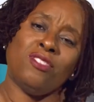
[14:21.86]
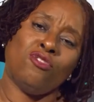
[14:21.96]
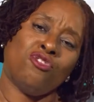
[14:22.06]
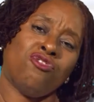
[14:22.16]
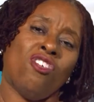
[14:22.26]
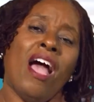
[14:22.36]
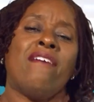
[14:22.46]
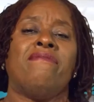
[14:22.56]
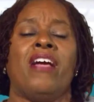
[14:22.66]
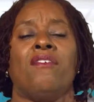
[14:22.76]

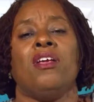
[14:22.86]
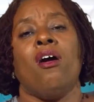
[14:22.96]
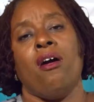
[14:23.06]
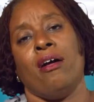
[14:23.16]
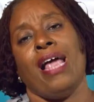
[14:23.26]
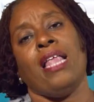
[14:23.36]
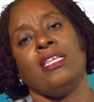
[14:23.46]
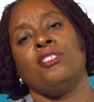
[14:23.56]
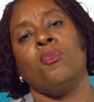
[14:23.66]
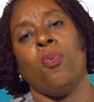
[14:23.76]
try very hard, at
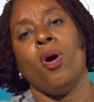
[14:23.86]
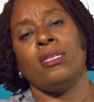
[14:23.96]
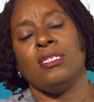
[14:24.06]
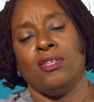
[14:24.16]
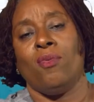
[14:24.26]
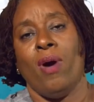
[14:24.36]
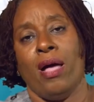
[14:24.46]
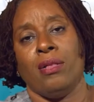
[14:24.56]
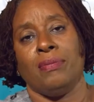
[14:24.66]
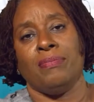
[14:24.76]
least once in a
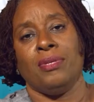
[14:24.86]
while,